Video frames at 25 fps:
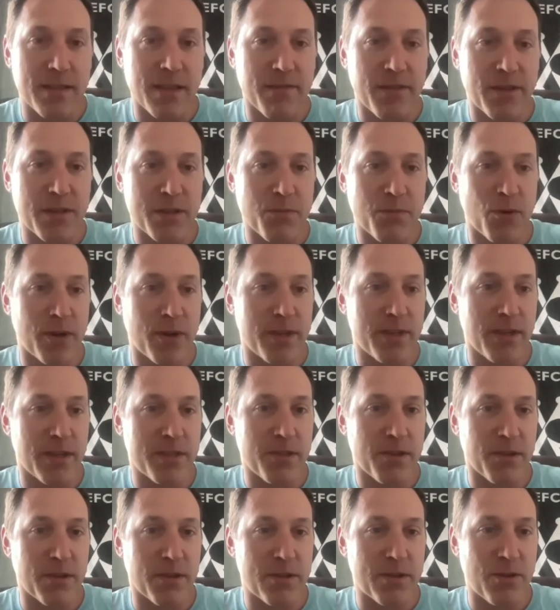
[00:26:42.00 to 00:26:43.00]
to see if there's more
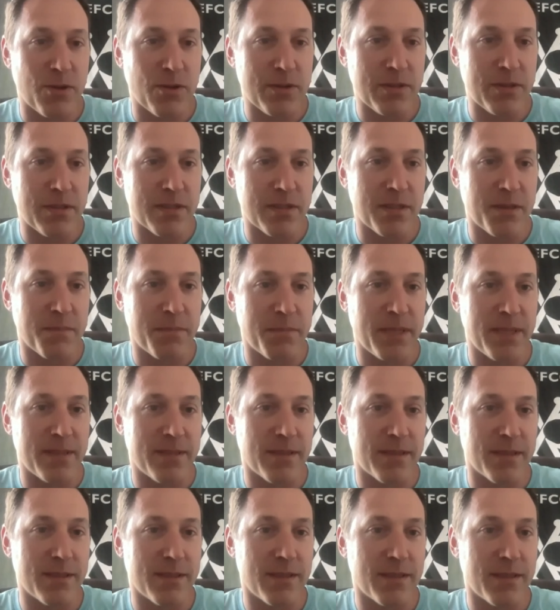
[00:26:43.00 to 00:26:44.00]
industrial control system
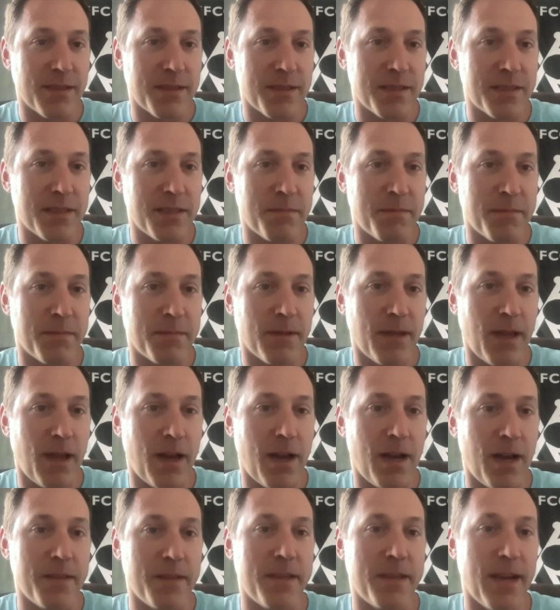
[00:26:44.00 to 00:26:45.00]
pieces to
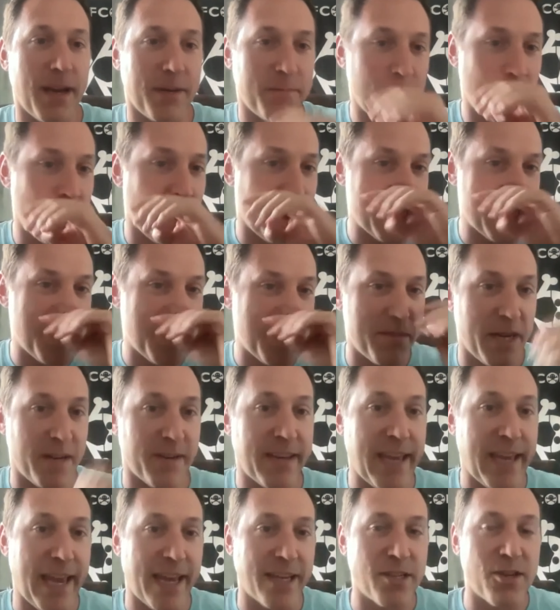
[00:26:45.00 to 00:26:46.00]
the question
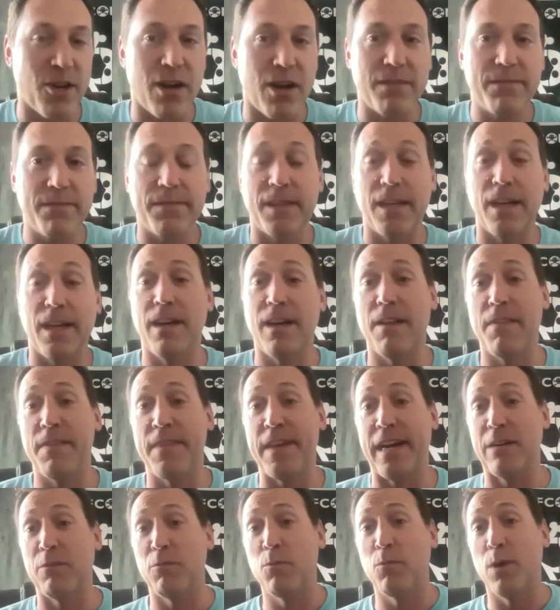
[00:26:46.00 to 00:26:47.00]
about
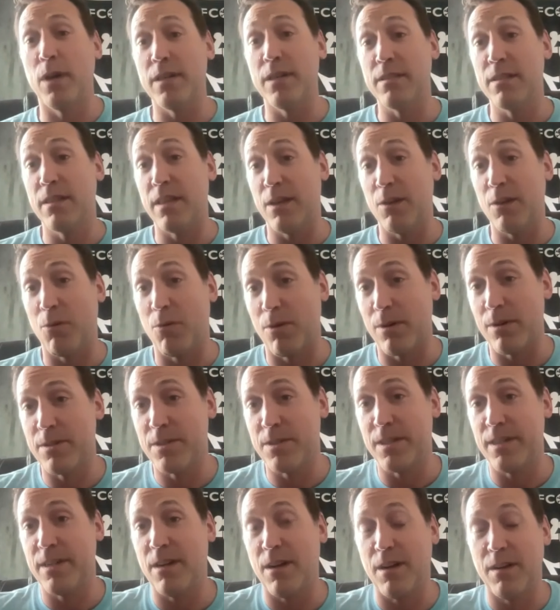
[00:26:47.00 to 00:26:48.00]
Gandalf. That was the
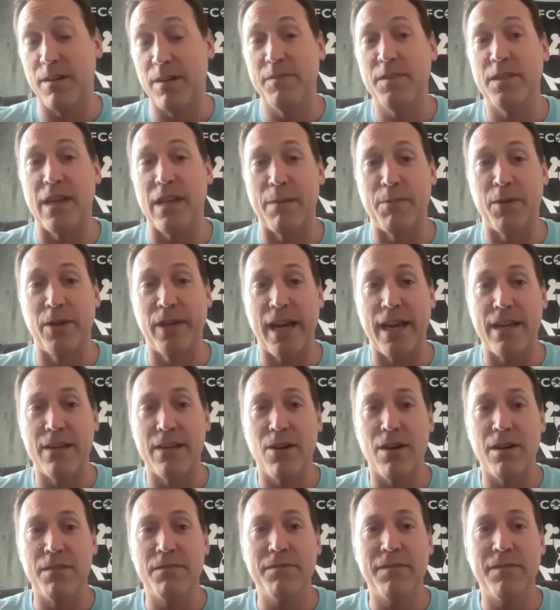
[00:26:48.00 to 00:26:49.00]
origin of Cyber
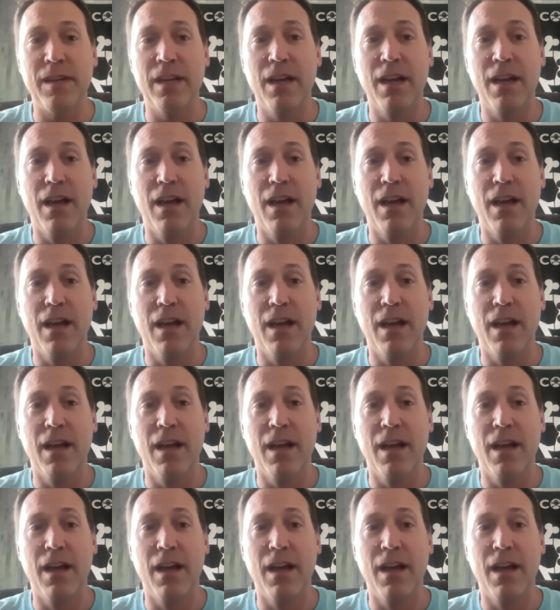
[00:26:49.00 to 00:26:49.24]
Gandalf.